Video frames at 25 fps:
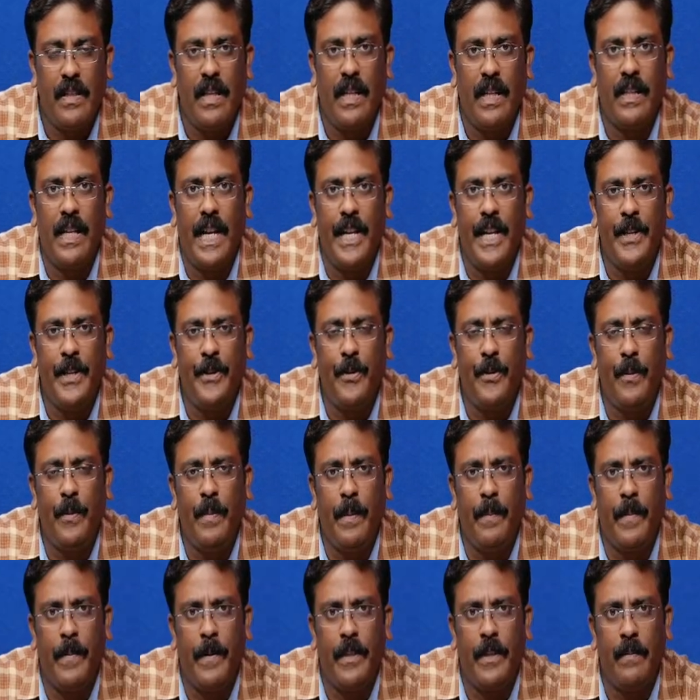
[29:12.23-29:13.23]
like the edge should
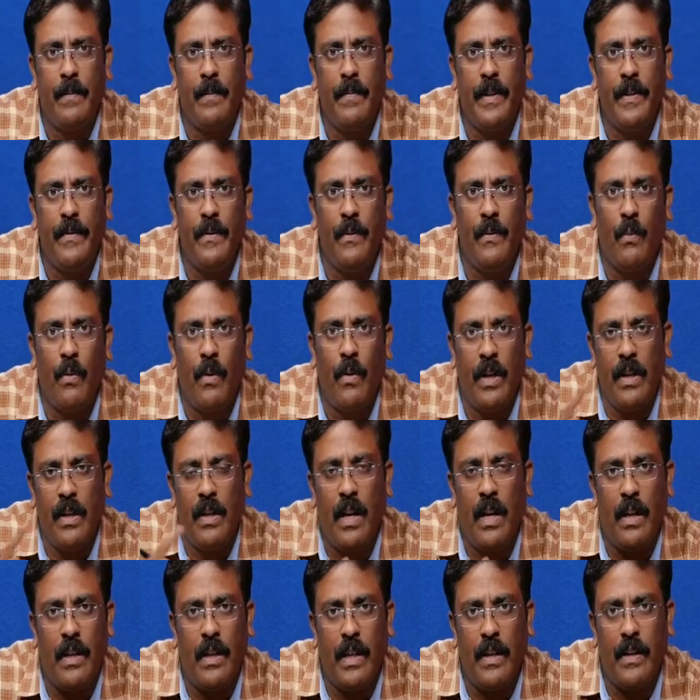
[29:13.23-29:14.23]
be present between one
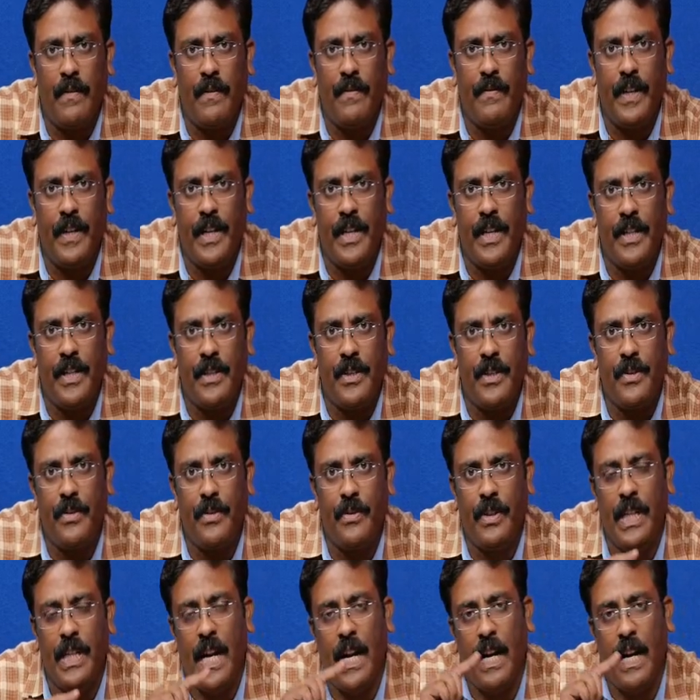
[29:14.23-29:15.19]
null graph vertices to the